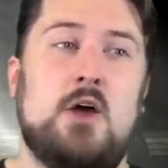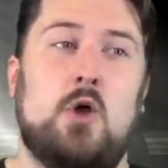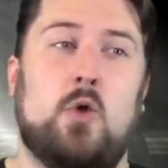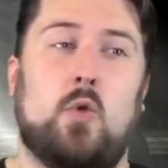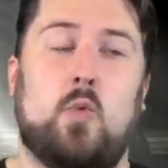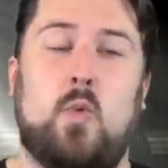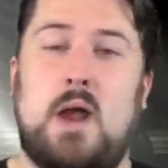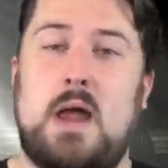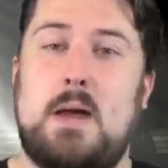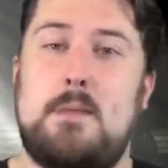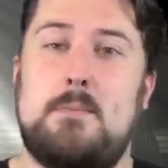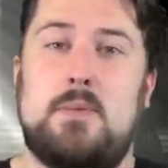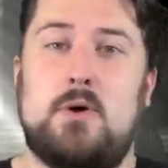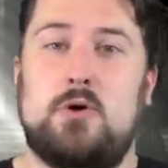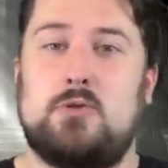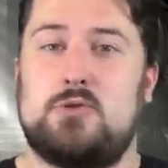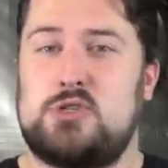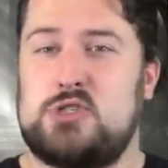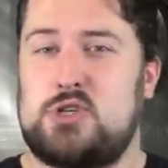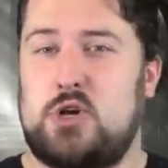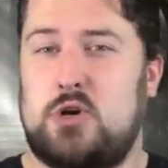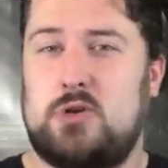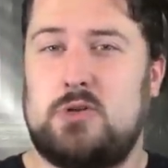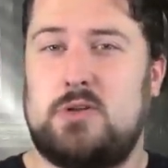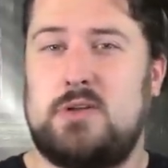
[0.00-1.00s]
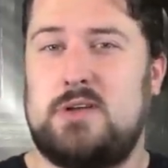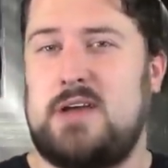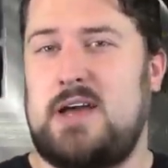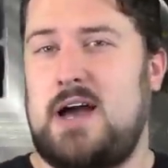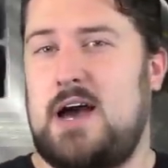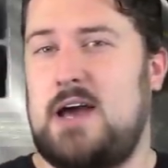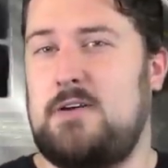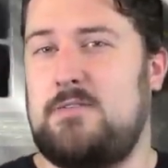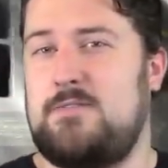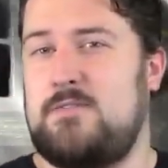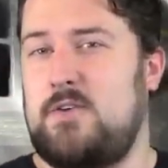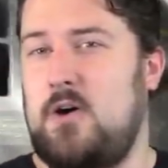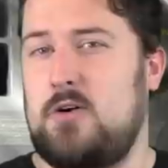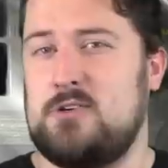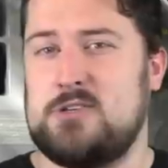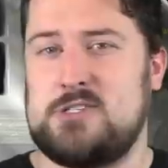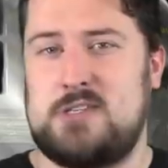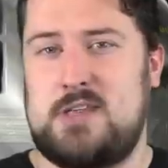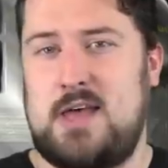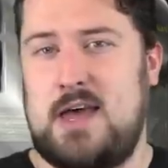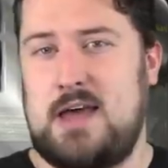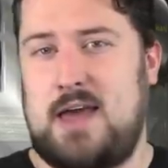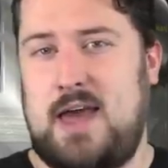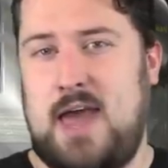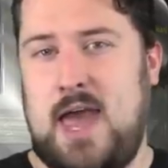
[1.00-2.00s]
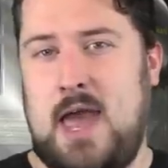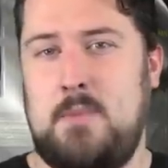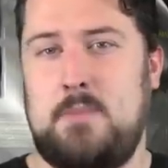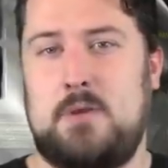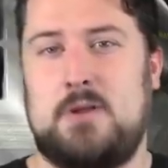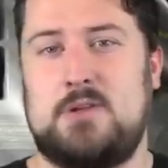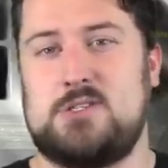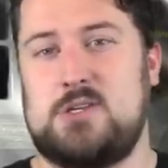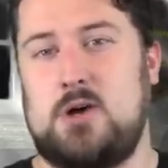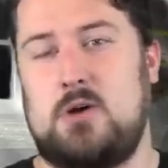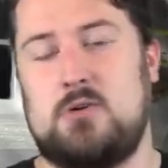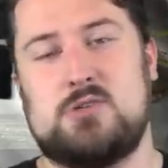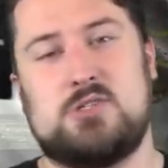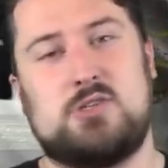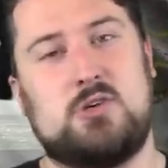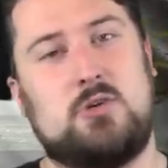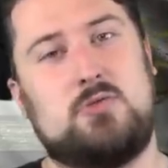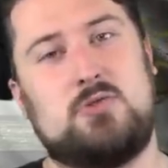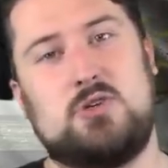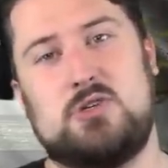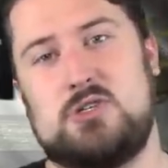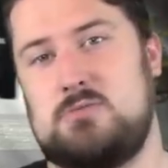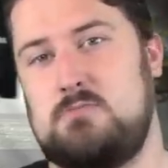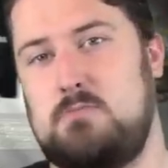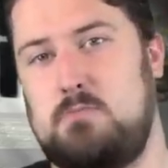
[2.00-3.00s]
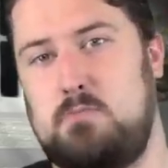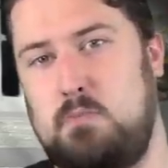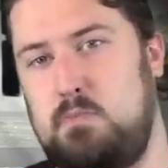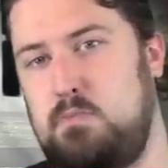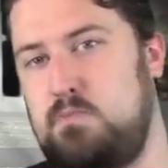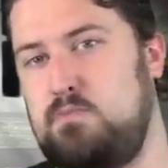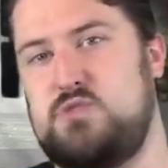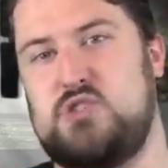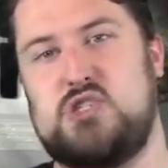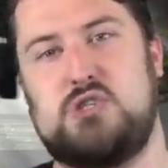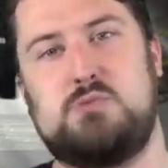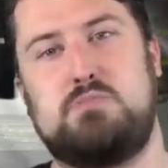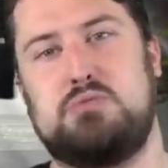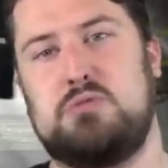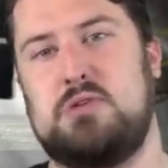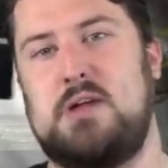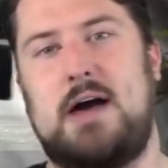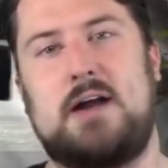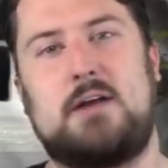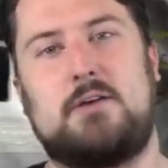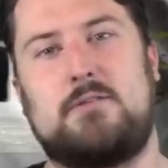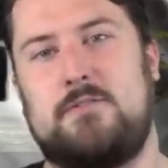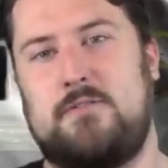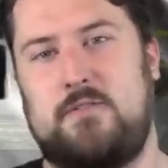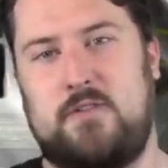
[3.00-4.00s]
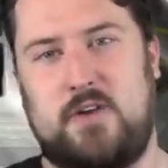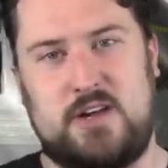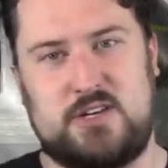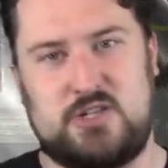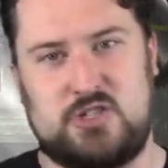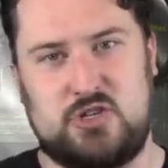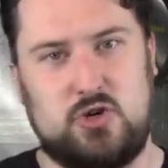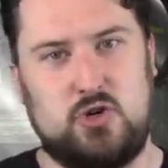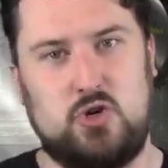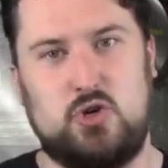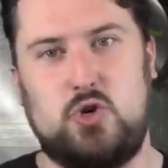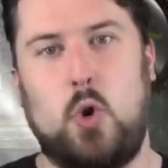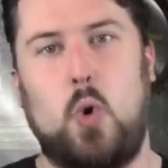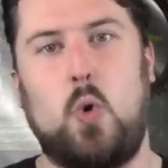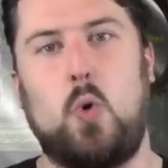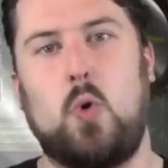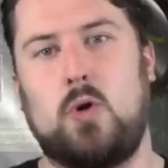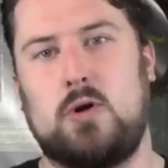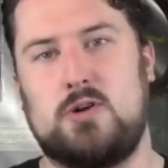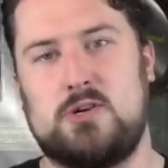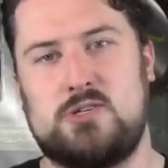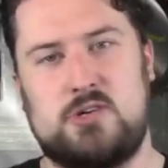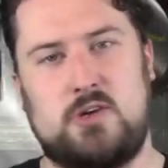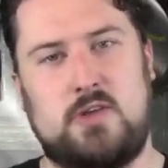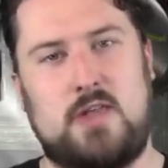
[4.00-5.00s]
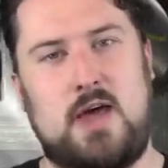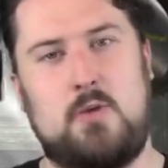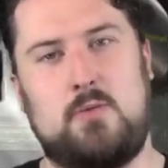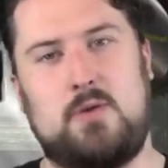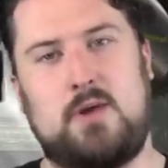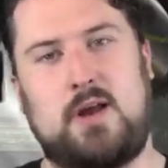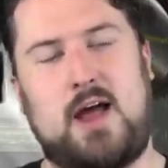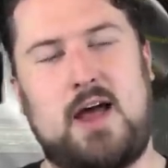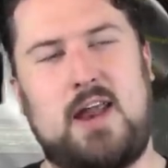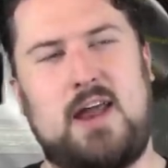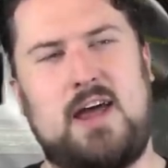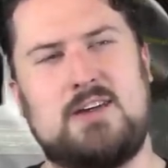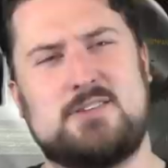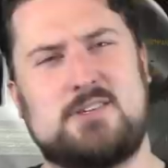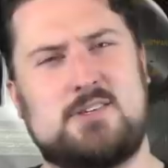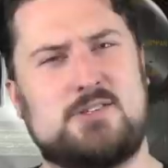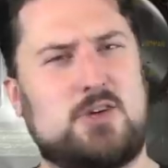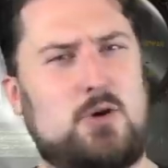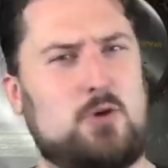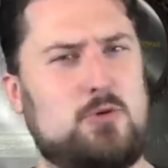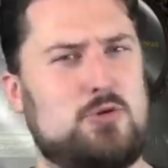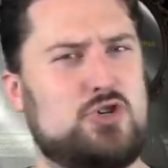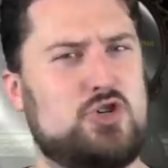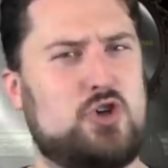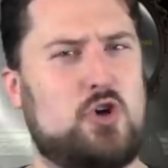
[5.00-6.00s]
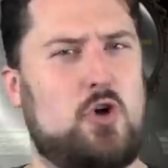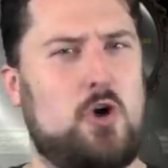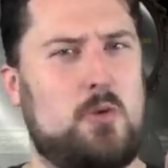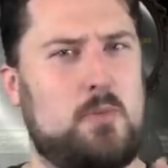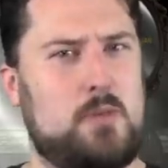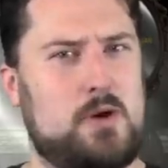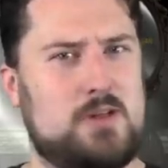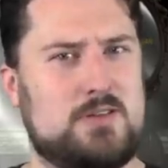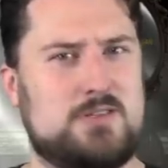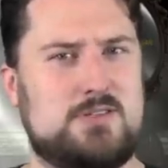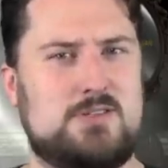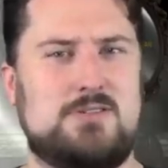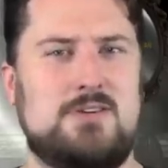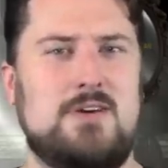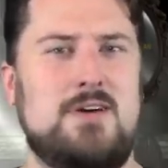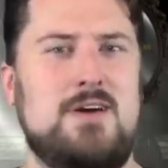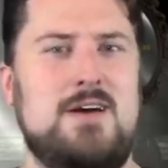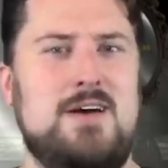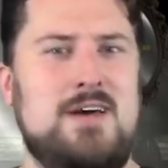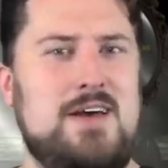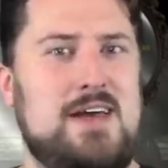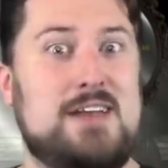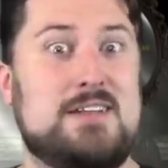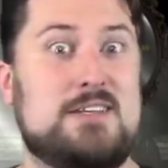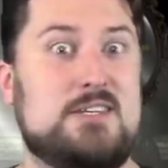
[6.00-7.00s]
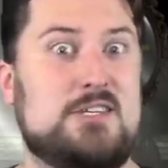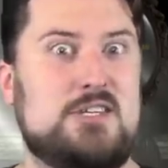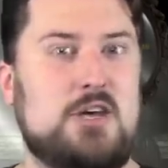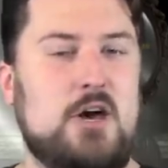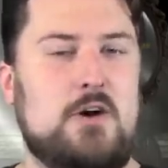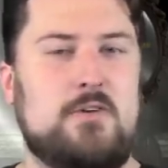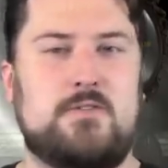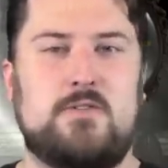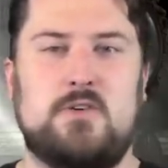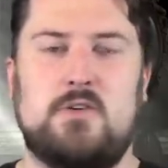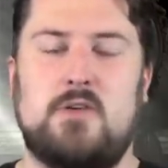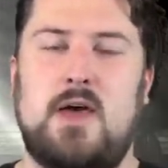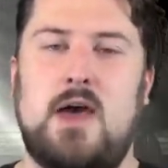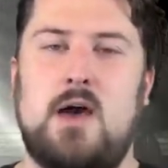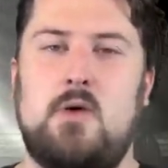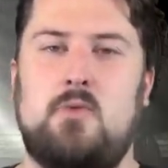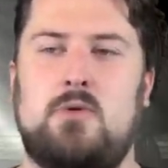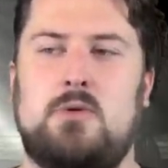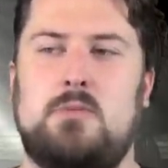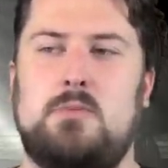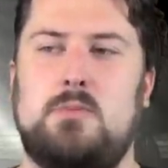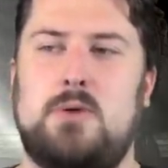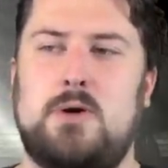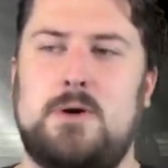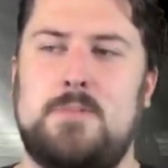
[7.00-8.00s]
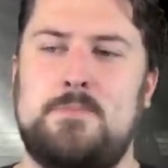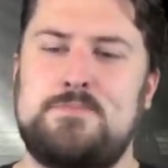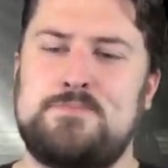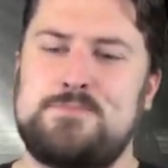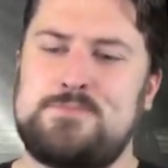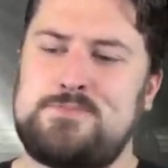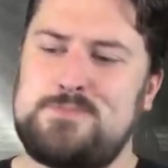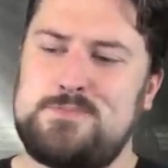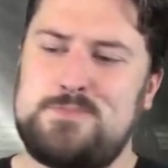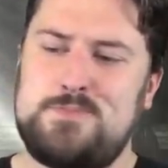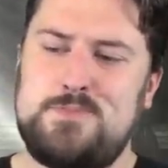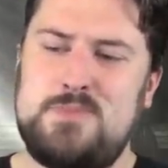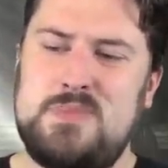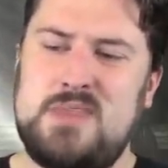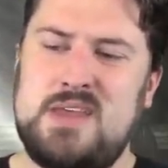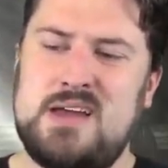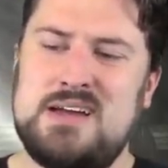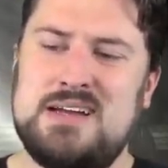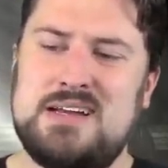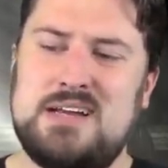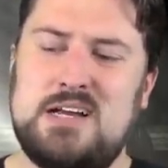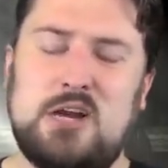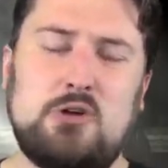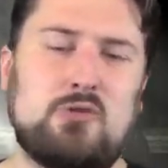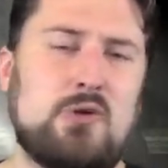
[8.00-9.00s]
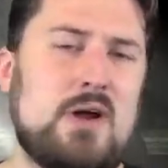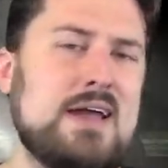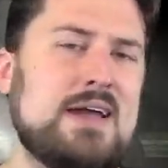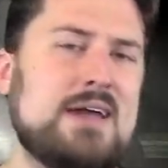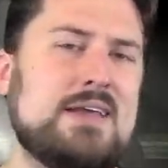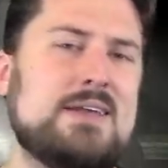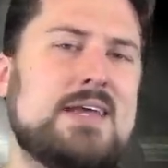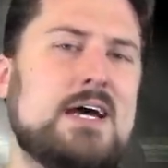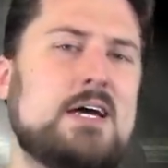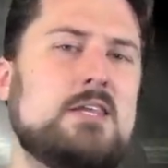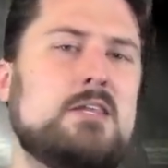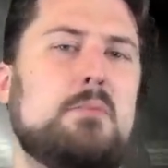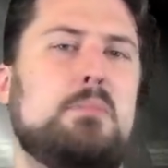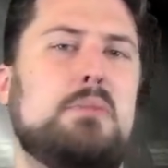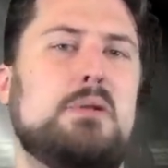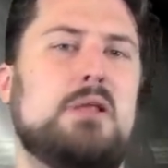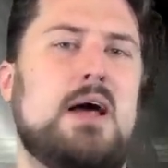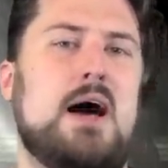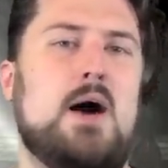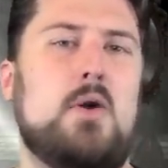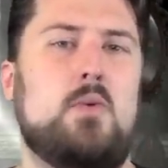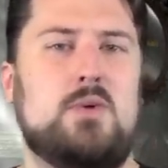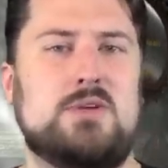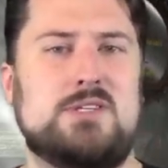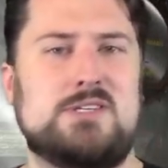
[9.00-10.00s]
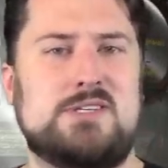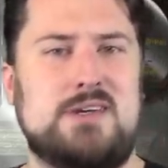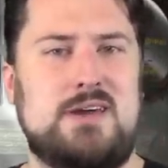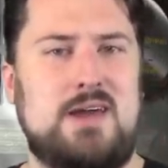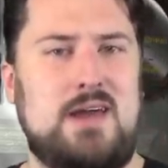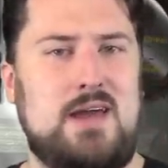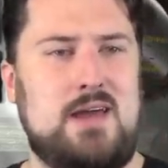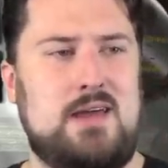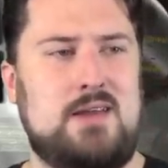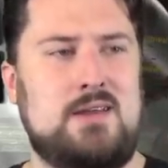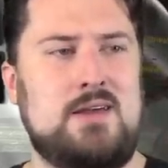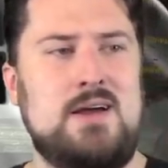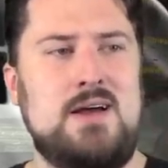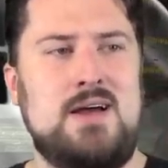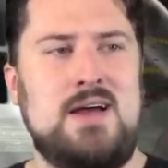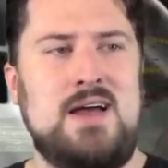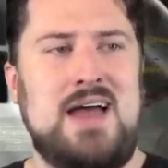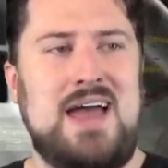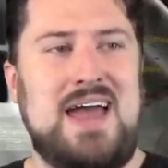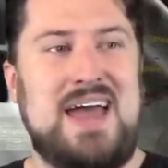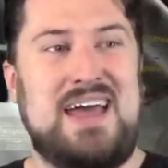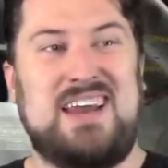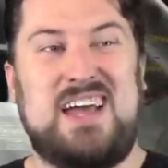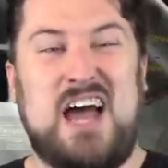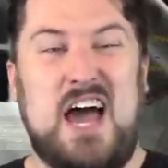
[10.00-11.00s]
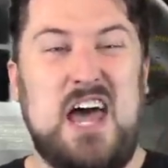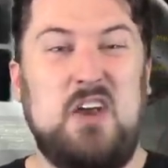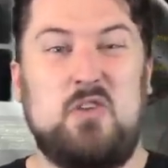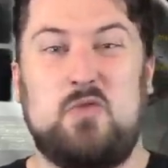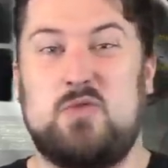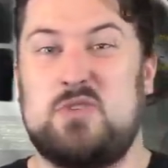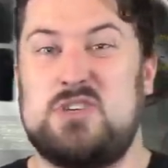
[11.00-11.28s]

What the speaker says: Rambo certainly kind of falls in that camp, but it's also just splatterfest gore, so that one kind of has its own charm and it's in itself for that one. But cranking down the plot once again and kind of